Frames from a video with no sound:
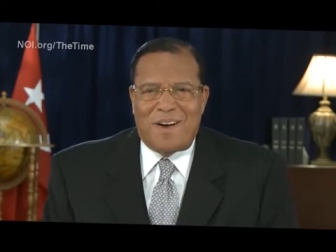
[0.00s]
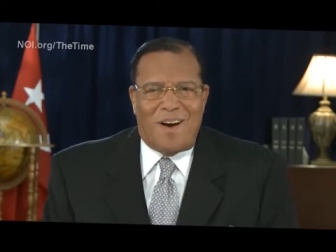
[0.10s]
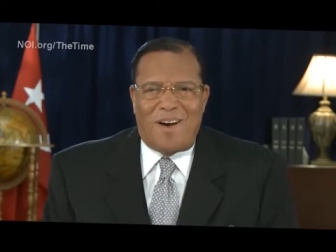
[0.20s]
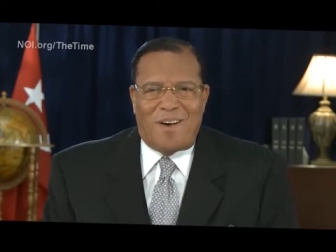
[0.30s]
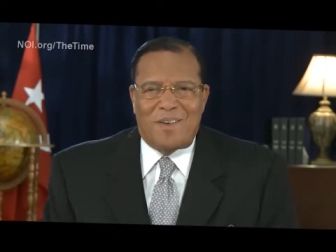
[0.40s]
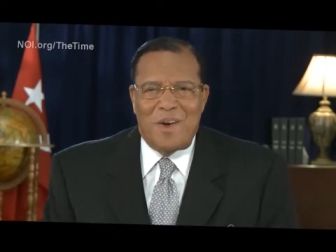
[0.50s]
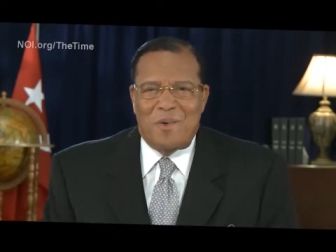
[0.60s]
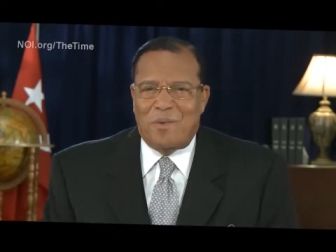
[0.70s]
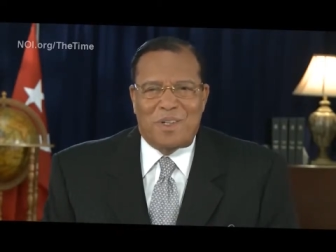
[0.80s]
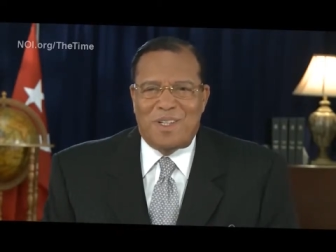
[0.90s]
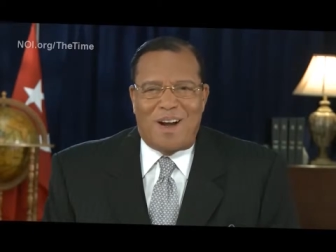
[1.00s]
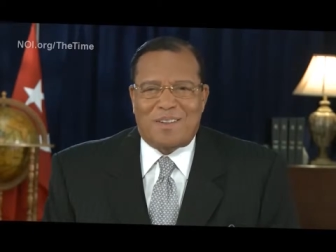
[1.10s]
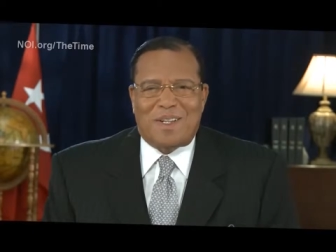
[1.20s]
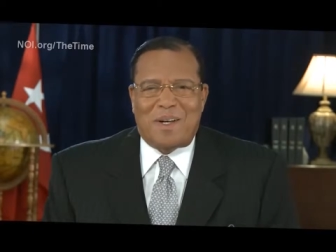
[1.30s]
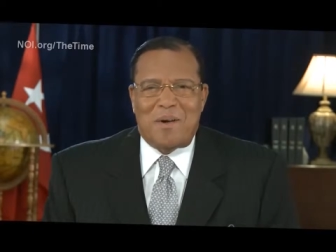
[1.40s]
God would
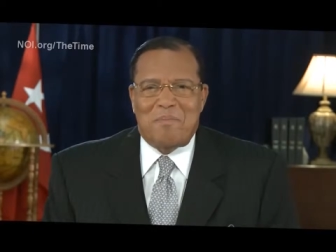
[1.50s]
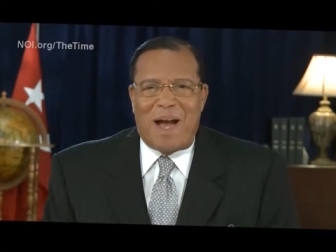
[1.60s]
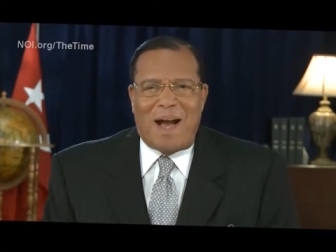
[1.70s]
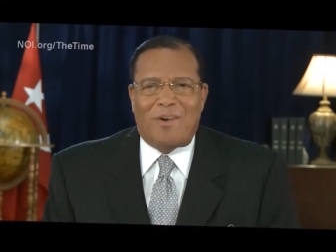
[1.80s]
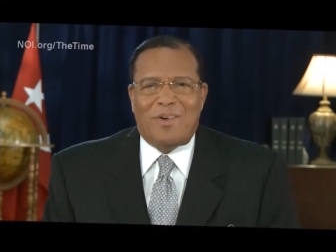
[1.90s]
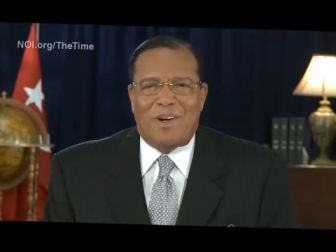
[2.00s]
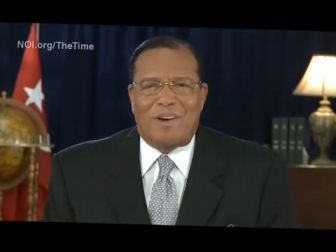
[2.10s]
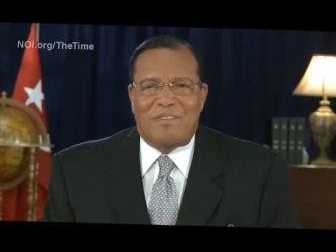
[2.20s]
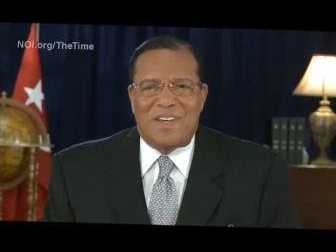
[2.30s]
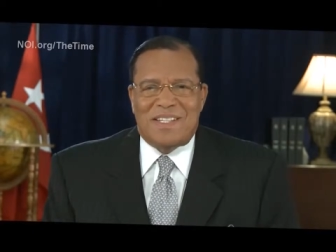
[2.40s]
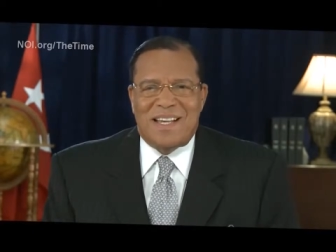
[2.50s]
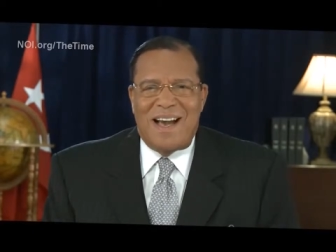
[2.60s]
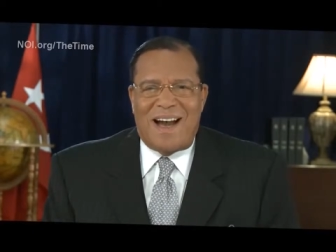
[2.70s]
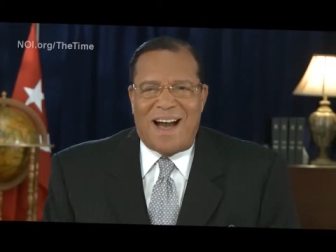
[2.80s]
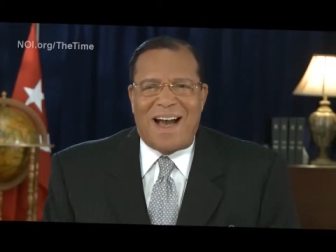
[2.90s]
not come out of his
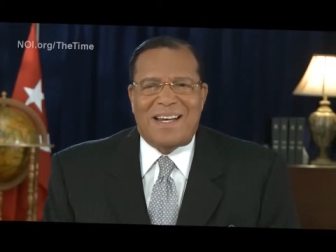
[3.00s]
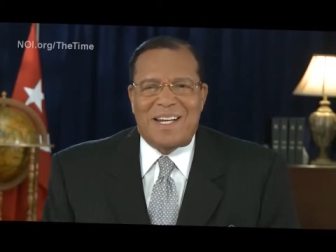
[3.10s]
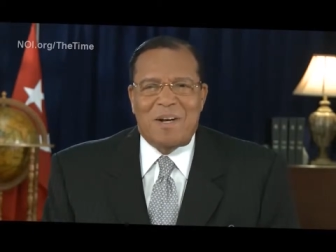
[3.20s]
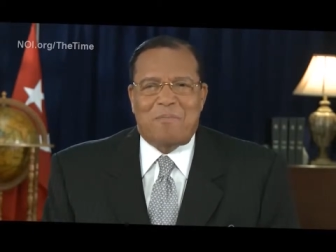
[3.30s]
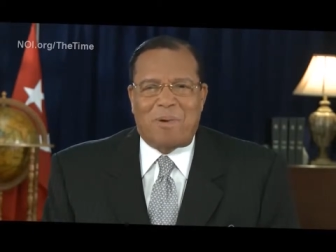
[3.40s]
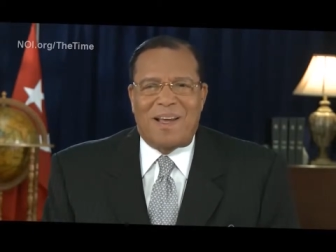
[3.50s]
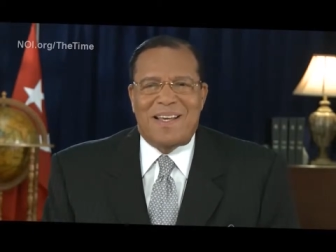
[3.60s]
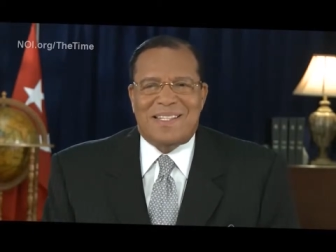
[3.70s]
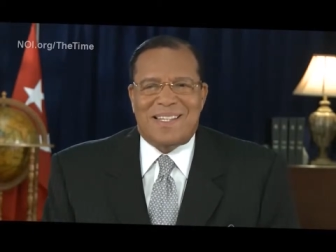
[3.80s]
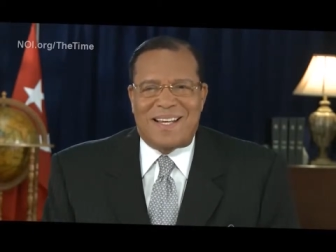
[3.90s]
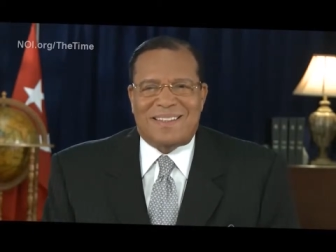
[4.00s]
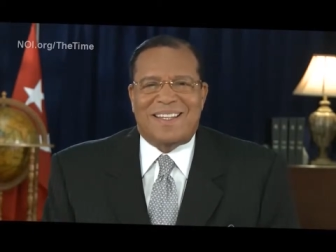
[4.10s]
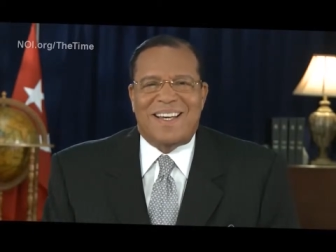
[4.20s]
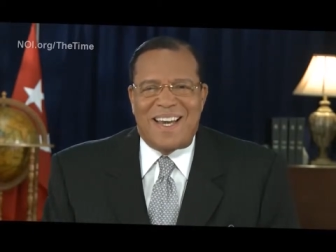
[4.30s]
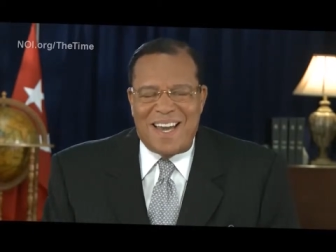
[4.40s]
hiding place
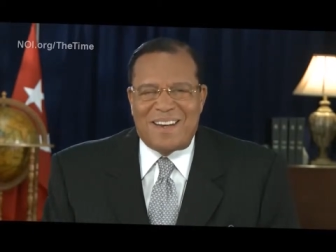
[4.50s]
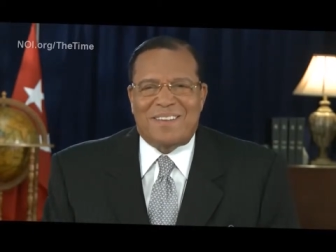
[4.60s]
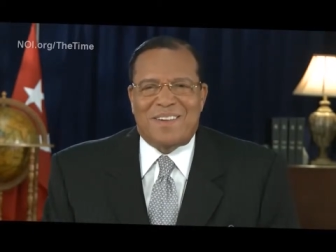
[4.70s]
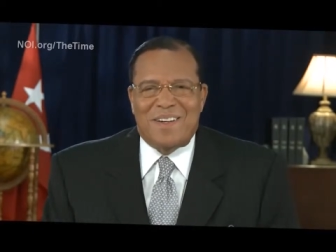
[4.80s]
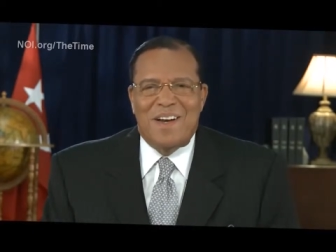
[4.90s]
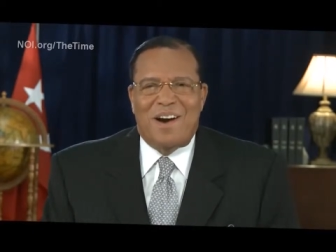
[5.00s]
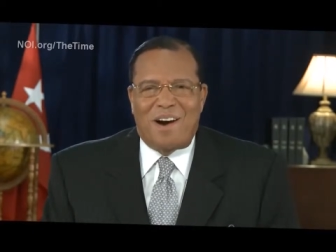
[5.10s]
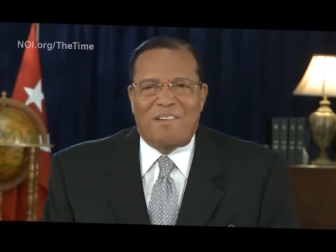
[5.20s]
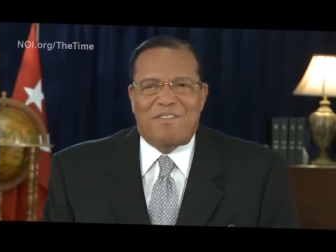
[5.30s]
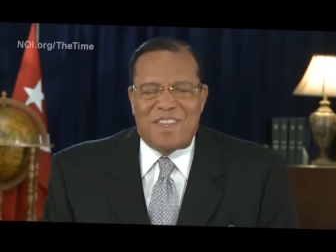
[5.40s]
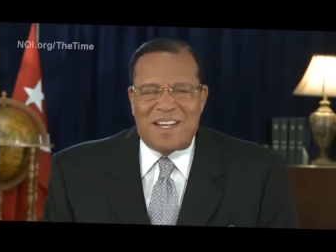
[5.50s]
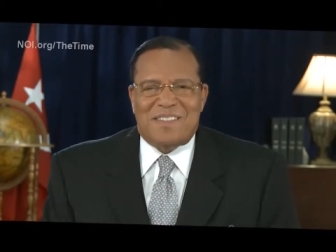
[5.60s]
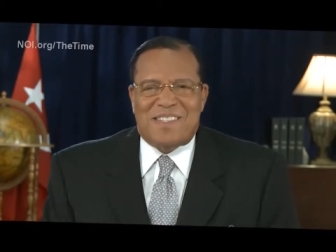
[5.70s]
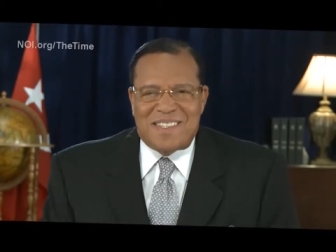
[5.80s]
at the end of their